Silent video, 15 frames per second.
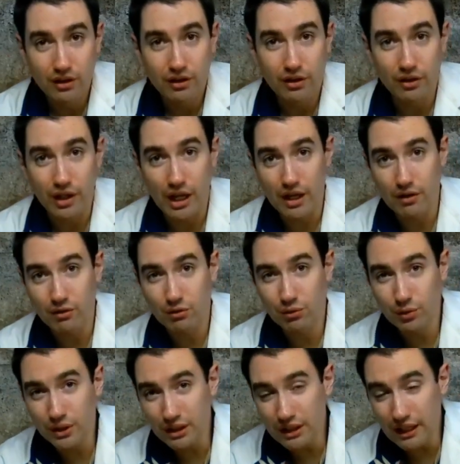They're not
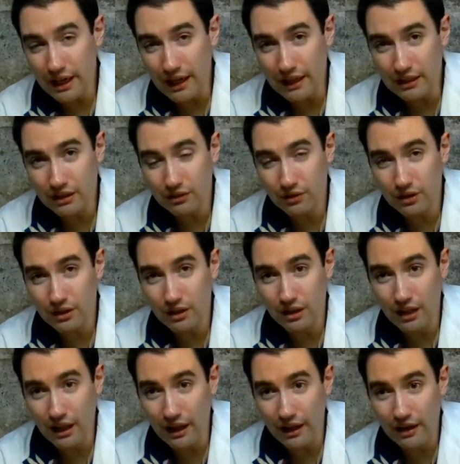really actively
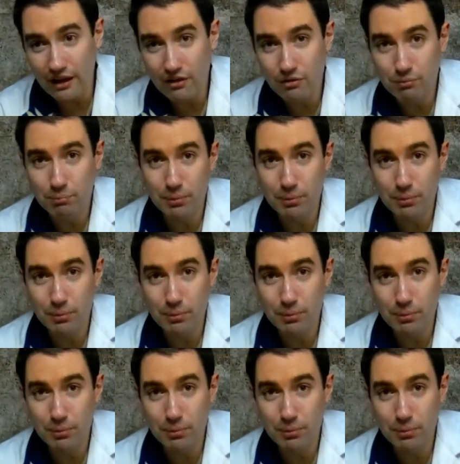alive,